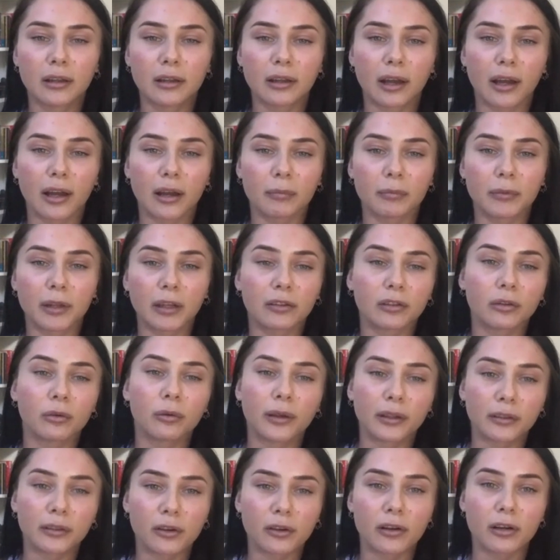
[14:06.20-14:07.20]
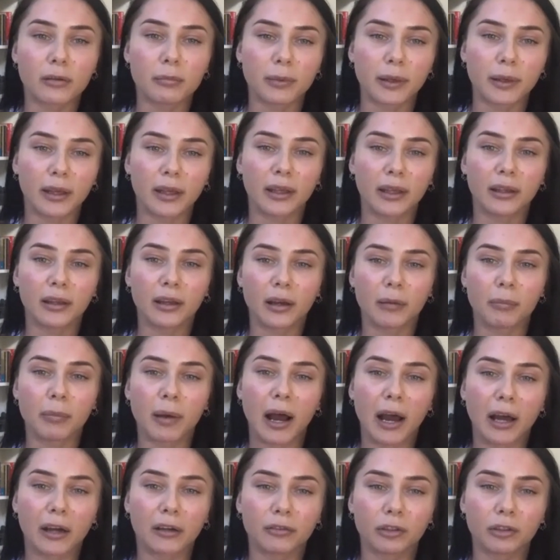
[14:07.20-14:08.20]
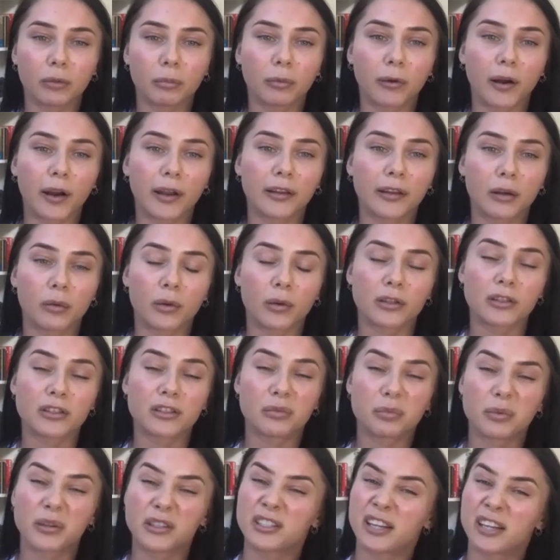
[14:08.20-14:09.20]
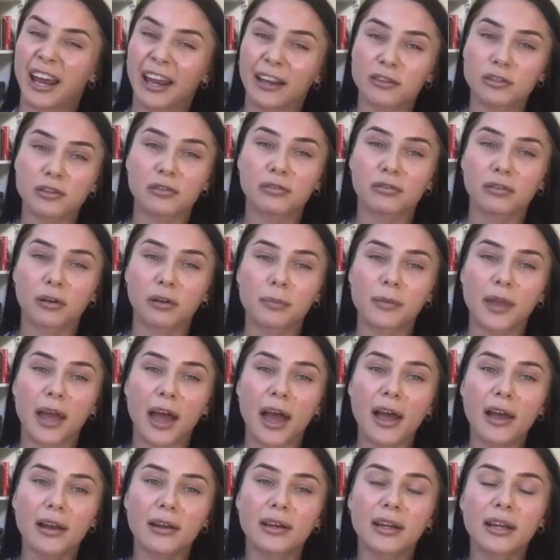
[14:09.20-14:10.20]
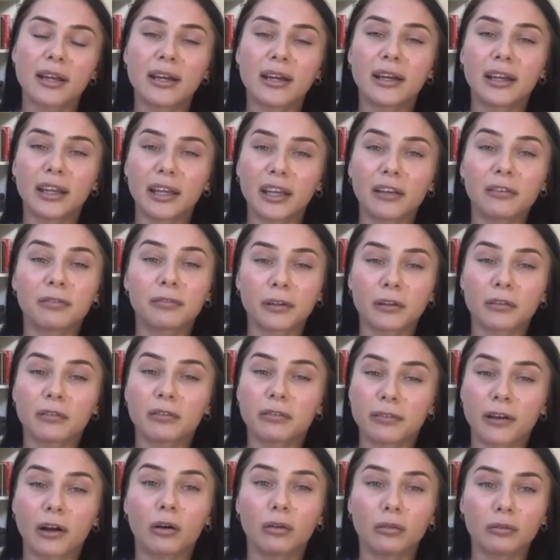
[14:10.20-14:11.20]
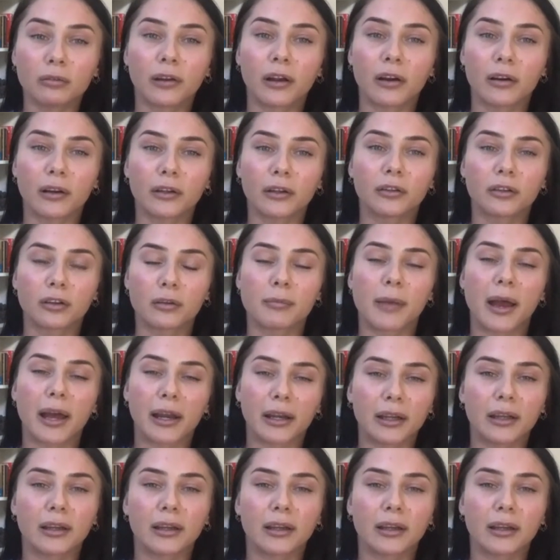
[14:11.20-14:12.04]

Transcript: there's always going to be a part of your brain that wants to protect you from that if it felt very traumatic.